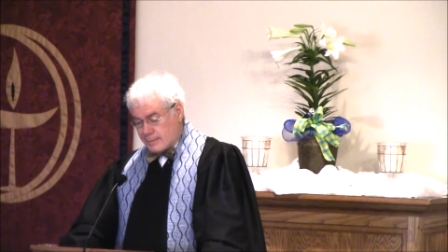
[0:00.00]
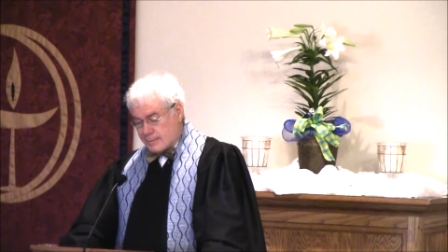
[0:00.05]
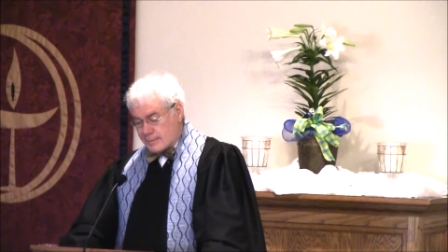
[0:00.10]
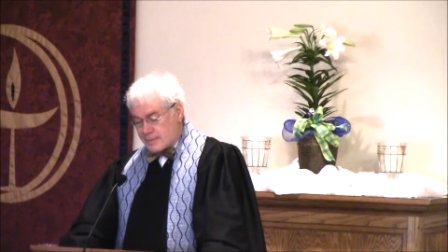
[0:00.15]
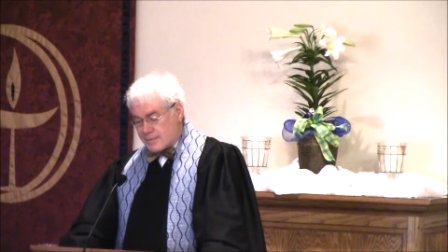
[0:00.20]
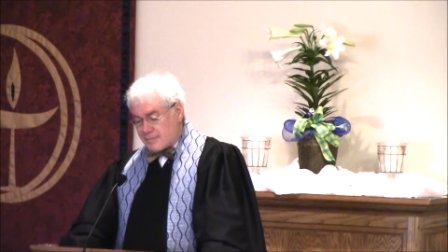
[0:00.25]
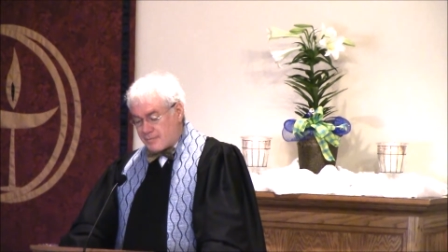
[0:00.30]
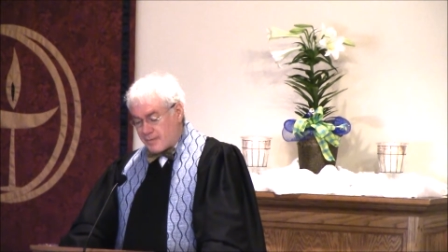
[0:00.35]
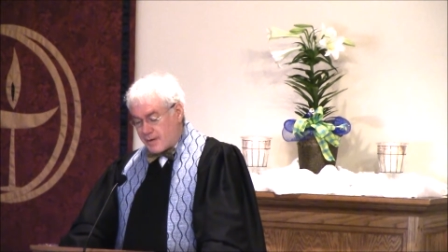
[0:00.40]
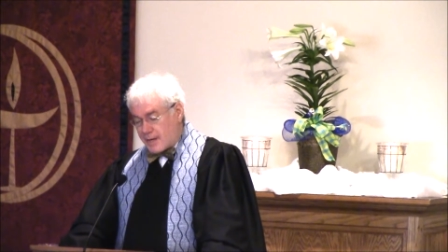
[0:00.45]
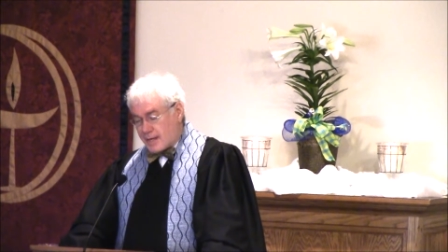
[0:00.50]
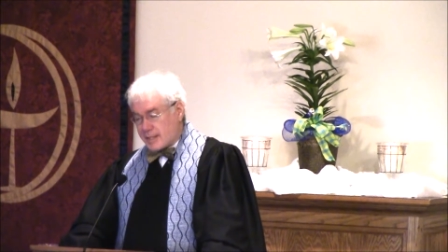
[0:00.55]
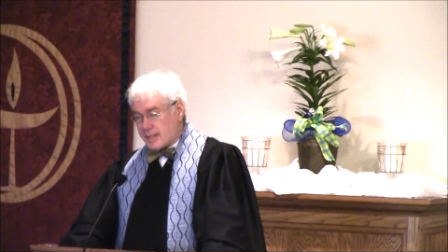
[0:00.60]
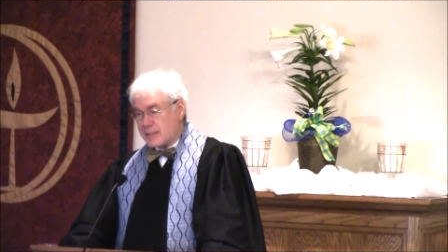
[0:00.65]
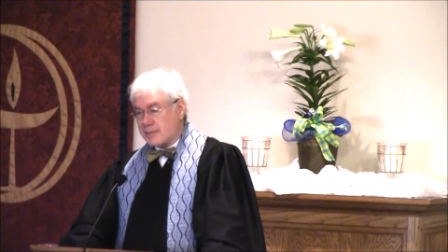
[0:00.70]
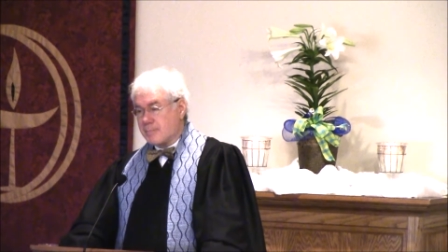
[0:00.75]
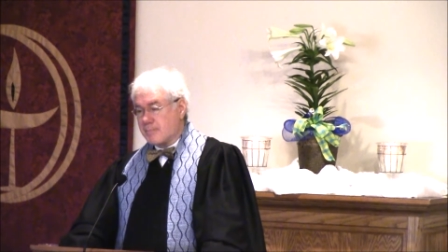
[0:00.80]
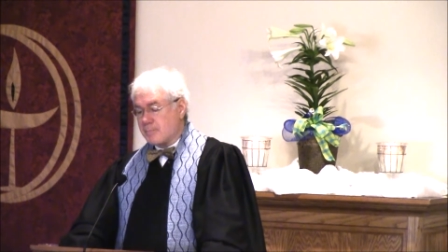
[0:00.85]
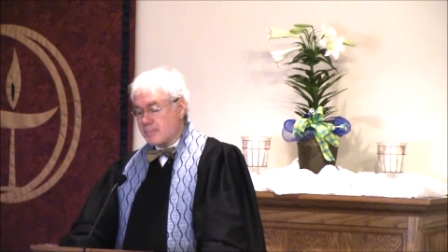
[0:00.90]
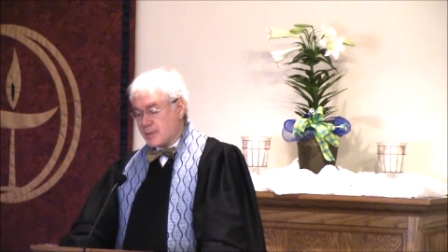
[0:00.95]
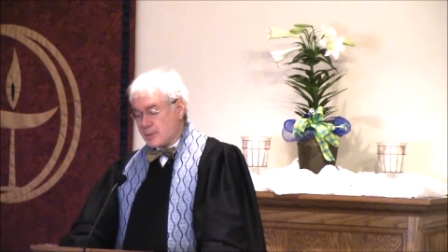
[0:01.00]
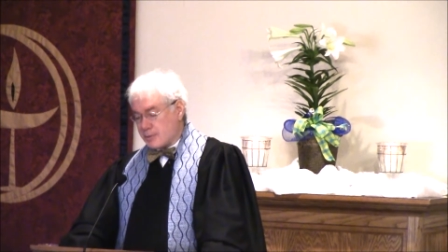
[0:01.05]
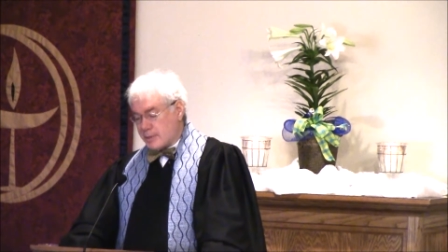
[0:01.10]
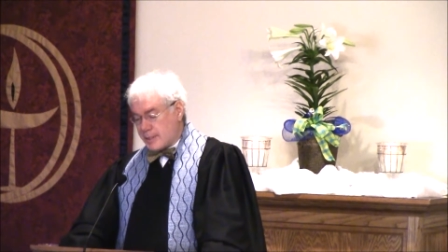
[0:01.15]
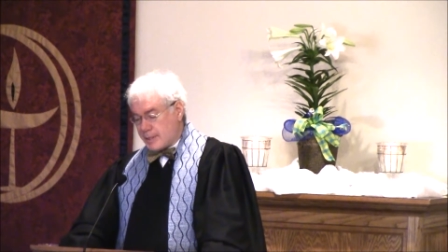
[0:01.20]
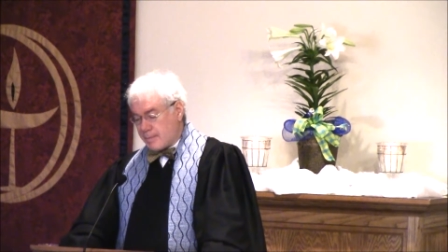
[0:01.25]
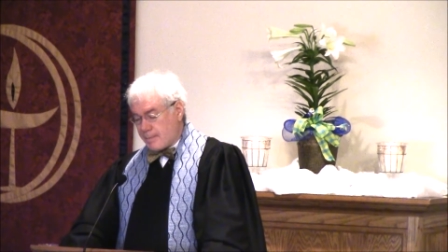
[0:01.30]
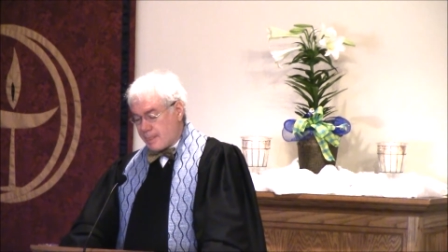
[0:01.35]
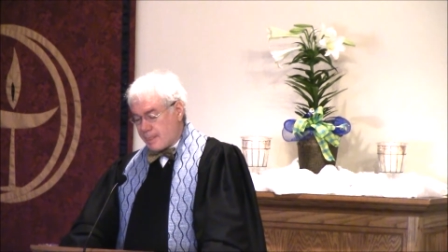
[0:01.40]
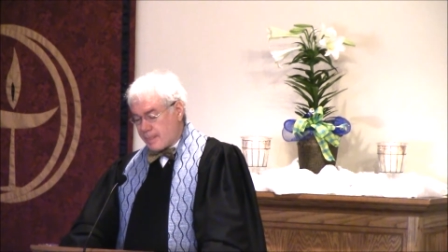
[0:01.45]
to find
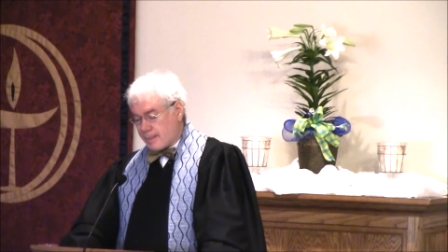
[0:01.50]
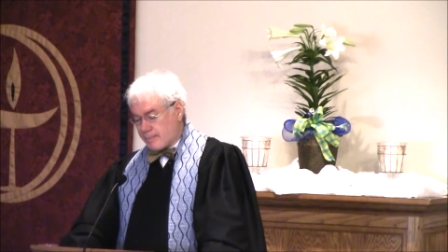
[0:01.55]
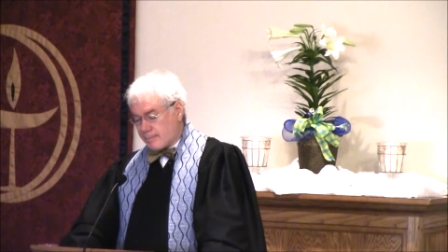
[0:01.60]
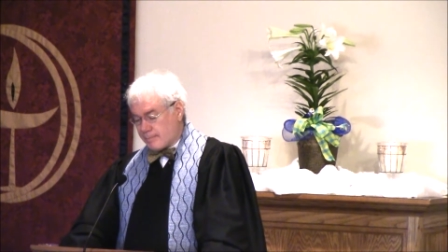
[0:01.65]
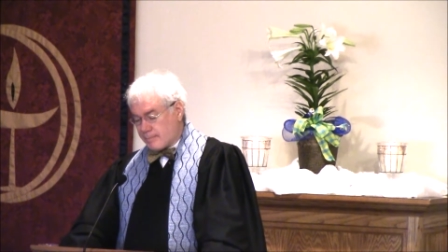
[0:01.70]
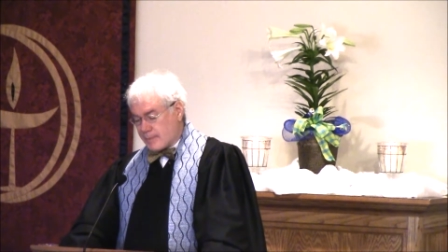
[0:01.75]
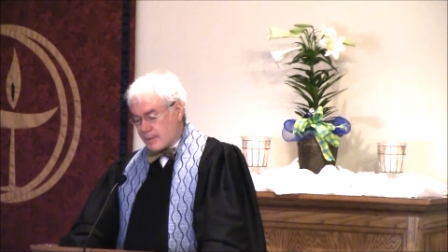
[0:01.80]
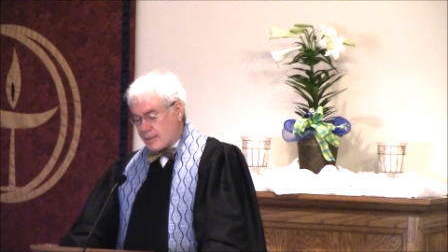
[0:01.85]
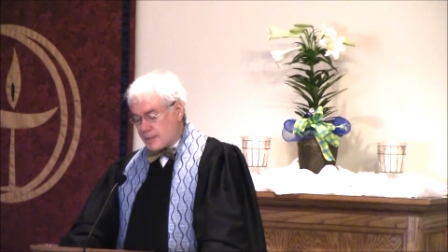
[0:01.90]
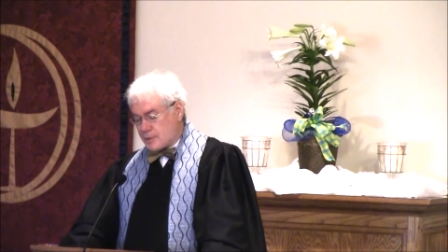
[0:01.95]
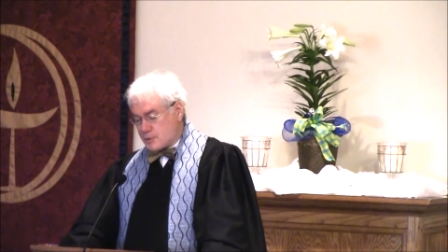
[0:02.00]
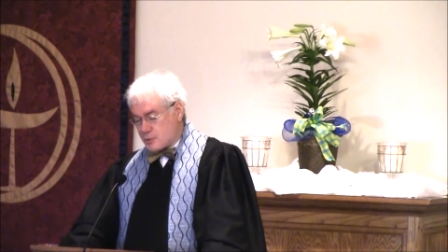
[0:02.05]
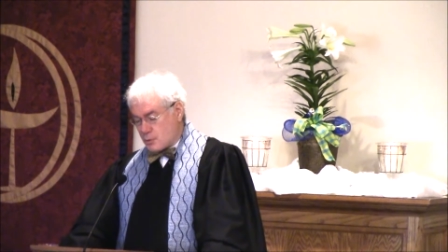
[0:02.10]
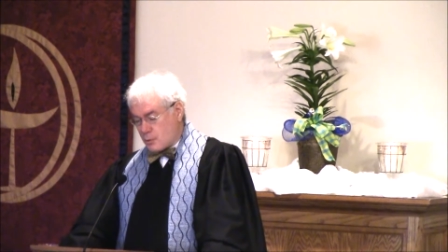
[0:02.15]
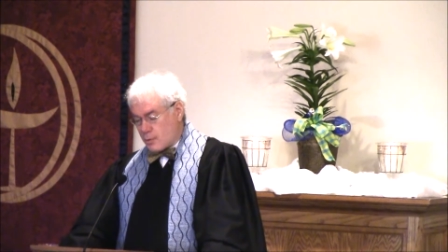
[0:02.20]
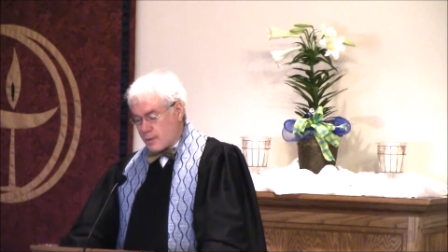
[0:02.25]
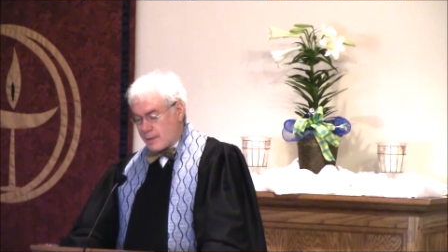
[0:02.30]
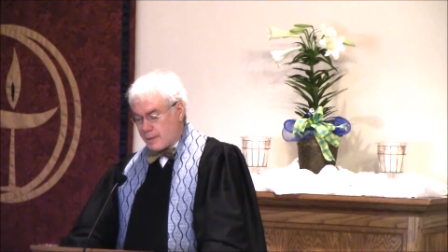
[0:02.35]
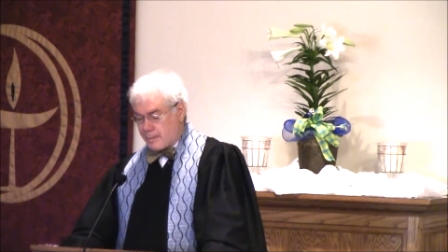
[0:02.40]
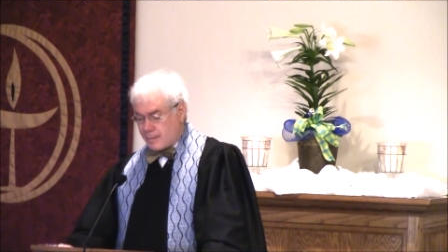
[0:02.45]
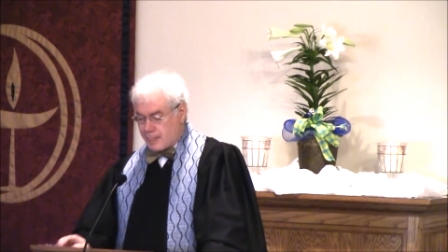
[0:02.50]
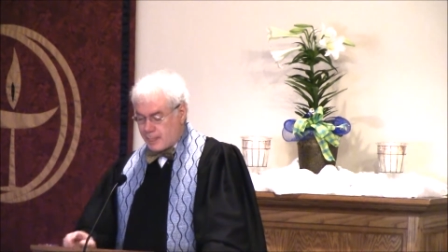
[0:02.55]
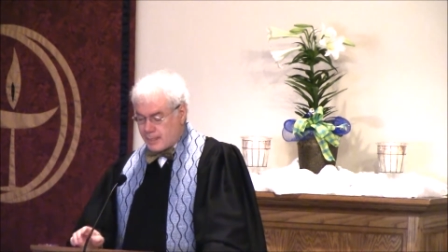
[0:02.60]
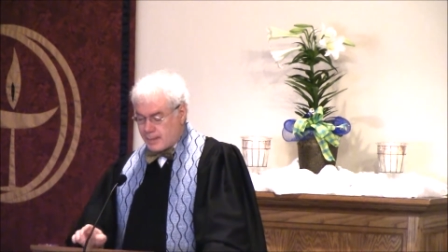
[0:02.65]
beauty and joy